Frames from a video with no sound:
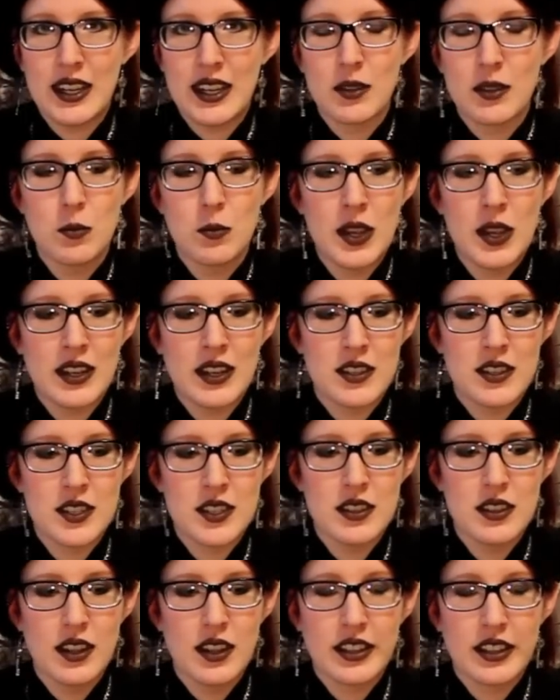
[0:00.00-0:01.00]
It means
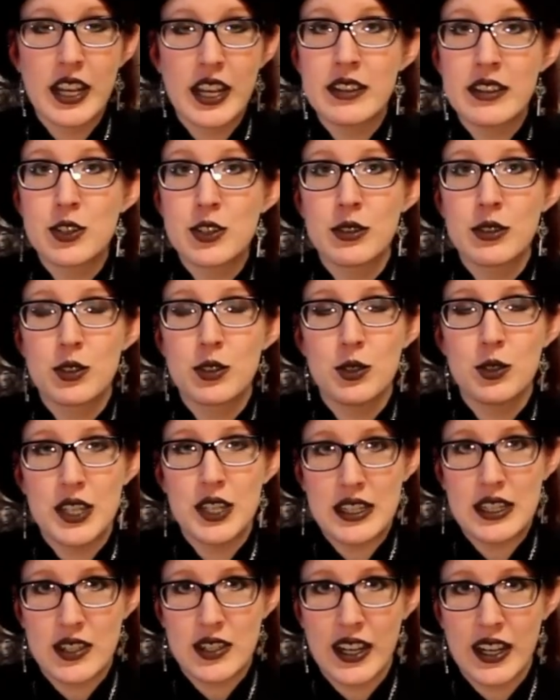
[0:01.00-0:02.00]
attention to
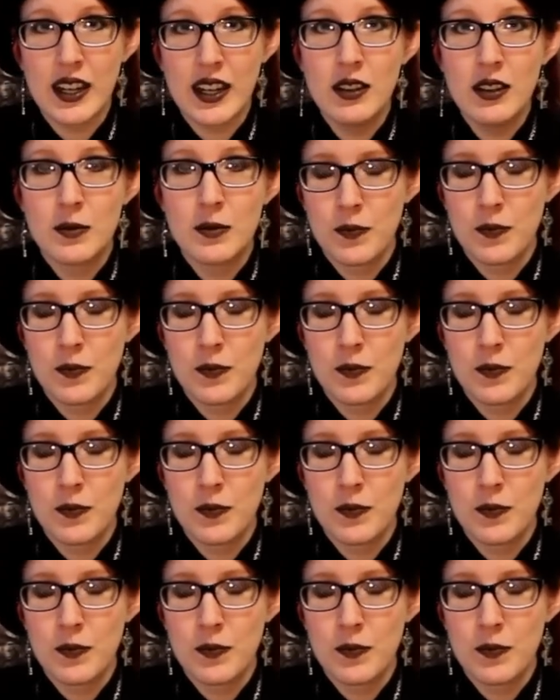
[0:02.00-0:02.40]
detail.